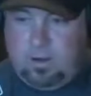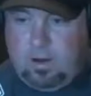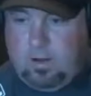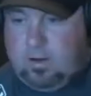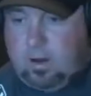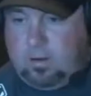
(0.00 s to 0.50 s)

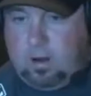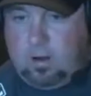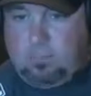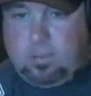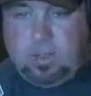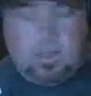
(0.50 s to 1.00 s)
on not only
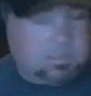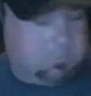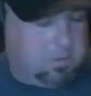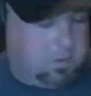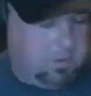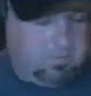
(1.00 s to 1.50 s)
our picks
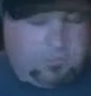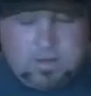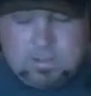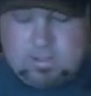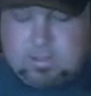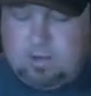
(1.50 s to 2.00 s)
but on the
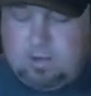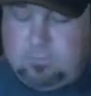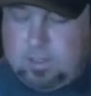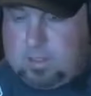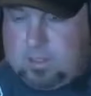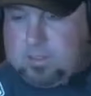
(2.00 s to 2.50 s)
fight itself
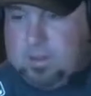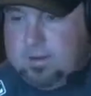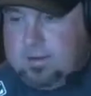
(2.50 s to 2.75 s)
because